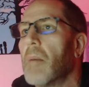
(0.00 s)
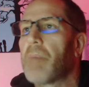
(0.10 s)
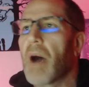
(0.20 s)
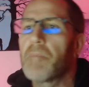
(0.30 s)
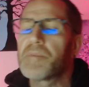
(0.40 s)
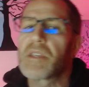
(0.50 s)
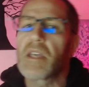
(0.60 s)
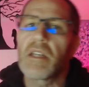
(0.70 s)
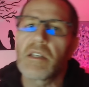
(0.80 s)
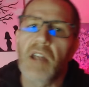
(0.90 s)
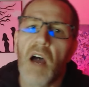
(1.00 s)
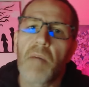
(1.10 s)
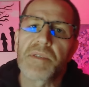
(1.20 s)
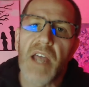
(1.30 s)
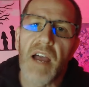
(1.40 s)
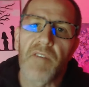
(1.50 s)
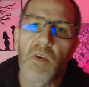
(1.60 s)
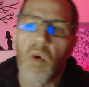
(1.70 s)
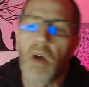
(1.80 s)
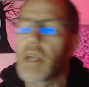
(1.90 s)
Pumps and dumps,
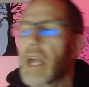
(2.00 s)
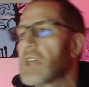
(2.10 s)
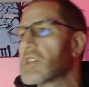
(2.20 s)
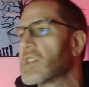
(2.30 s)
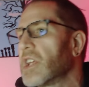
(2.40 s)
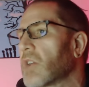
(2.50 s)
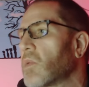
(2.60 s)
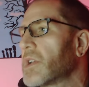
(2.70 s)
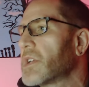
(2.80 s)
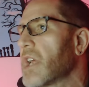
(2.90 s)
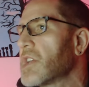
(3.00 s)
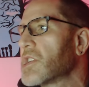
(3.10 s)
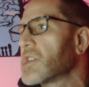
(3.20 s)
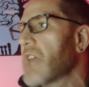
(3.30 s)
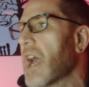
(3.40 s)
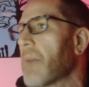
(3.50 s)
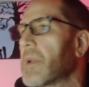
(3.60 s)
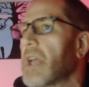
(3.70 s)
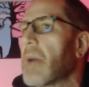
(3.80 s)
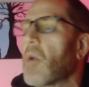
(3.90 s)
everyone, as liquidations
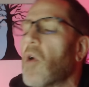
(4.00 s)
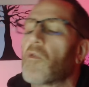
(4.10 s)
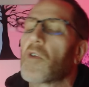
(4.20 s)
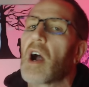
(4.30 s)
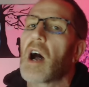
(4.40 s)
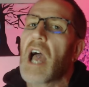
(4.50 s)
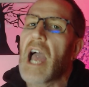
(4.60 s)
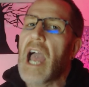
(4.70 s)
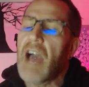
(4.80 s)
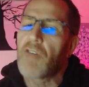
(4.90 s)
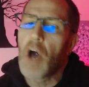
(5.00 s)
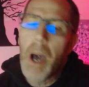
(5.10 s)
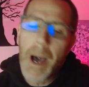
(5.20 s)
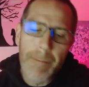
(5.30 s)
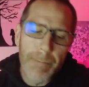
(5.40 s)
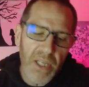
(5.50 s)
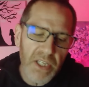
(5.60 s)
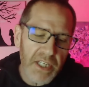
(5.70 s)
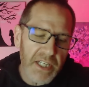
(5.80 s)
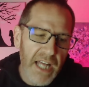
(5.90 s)
happen. Yep, over a half a
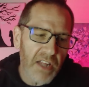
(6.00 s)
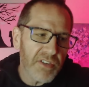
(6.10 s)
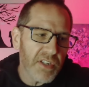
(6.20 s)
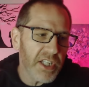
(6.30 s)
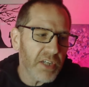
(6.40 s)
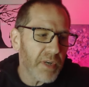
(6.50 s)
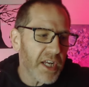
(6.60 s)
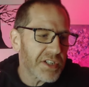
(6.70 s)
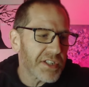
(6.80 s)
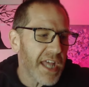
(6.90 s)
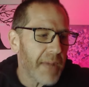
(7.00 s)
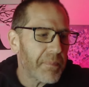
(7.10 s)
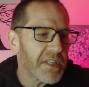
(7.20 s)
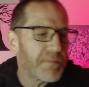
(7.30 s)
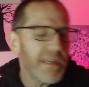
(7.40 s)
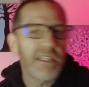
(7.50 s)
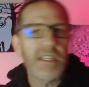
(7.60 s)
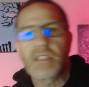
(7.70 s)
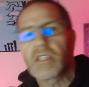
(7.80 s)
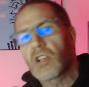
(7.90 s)
billion dollars of liquidations happened as
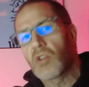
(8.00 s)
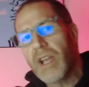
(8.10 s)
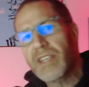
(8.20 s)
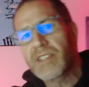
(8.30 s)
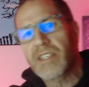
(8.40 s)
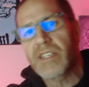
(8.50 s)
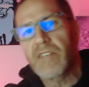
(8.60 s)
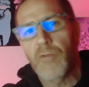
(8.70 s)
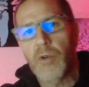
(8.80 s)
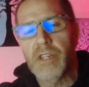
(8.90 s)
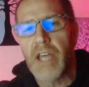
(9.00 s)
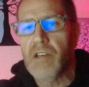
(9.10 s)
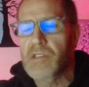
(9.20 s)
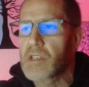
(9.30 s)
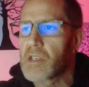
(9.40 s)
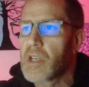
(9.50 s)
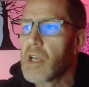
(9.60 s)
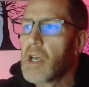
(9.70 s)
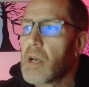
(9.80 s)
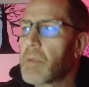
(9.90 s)
BTC crest 64,000
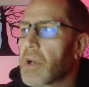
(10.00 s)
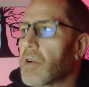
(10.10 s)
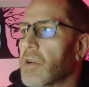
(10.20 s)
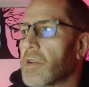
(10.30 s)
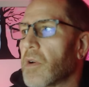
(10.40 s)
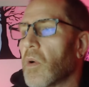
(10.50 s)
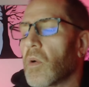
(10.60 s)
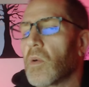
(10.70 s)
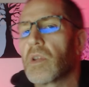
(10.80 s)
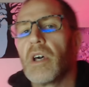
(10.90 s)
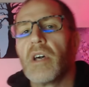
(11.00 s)
but couldn't hold.